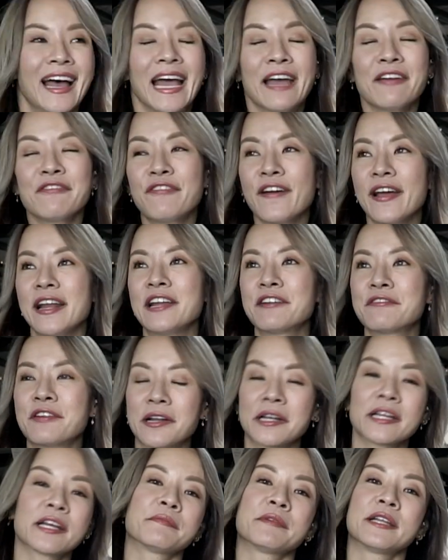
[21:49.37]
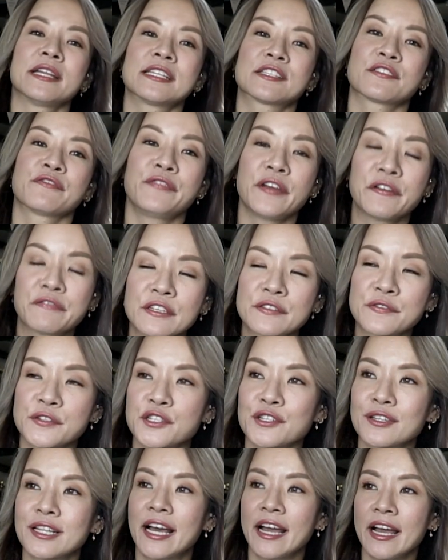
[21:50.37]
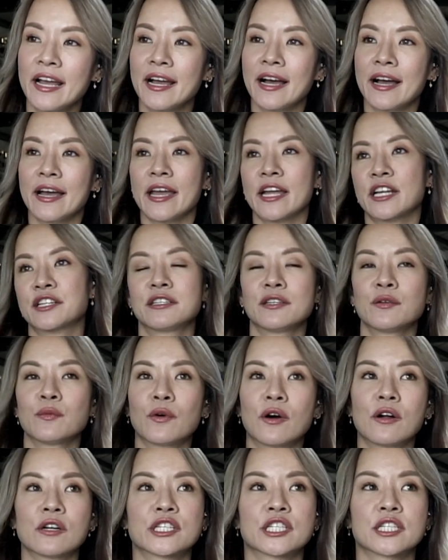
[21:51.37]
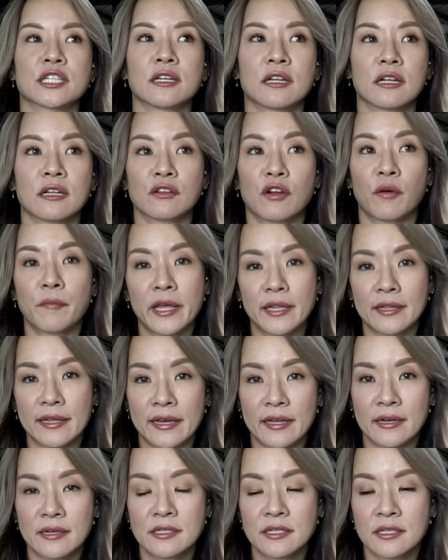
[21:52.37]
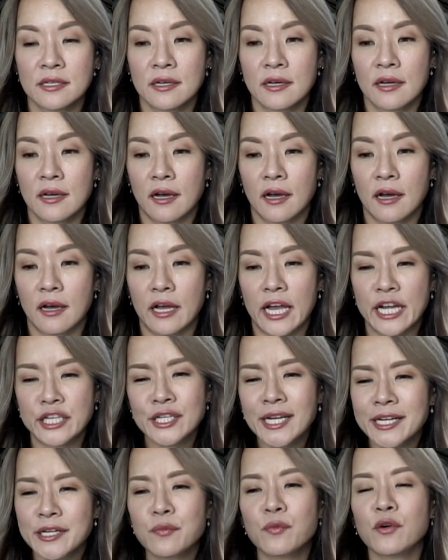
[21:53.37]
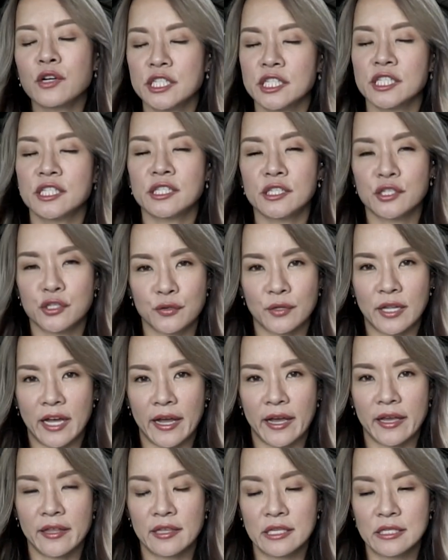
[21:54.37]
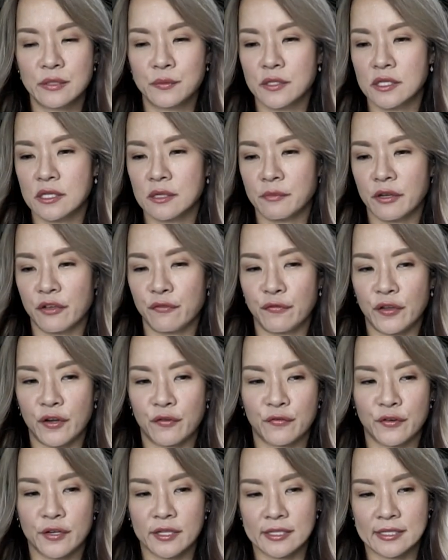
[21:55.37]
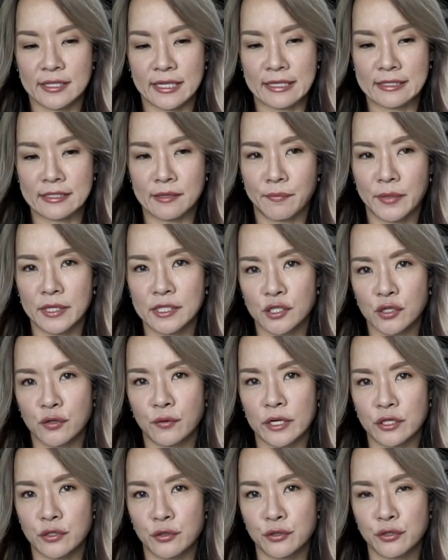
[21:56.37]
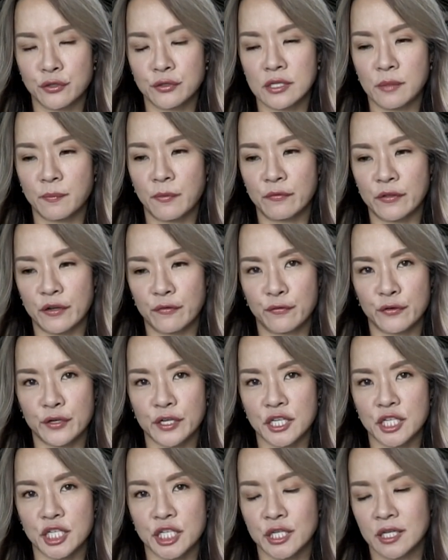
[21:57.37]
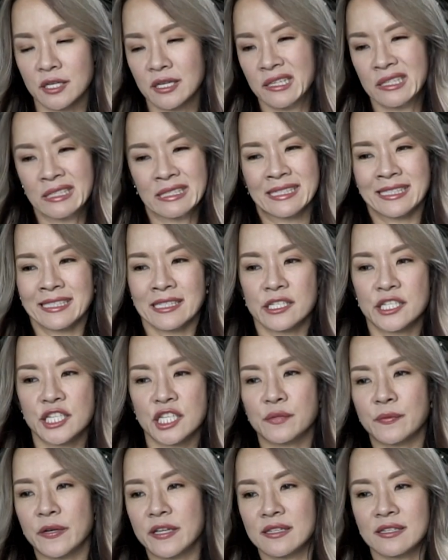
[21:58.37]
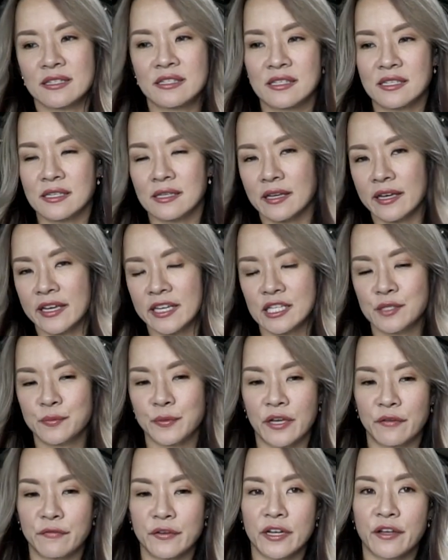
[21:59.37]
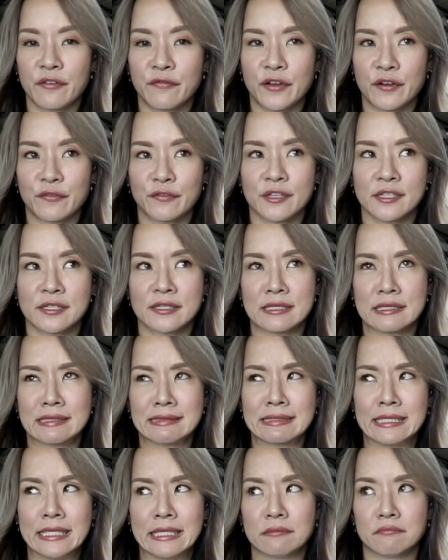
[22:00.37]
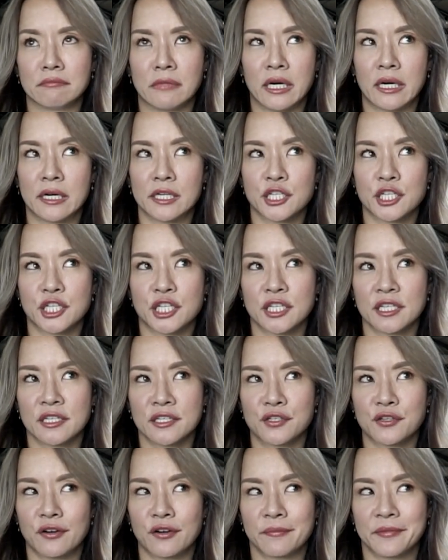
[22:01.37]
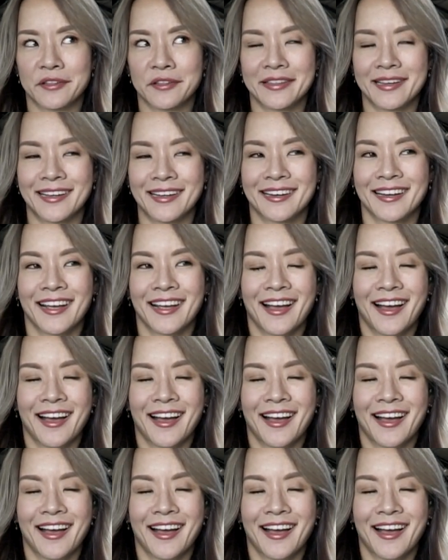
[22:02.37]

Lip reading: And finally, rounding up my list of favorites for July, I actually watched Nomadland. Actually, I didn't watch this in July. This was in my favorites like some months ago. I told you some of that footage just went hence we haven't had favorites since like March. Sorry about that.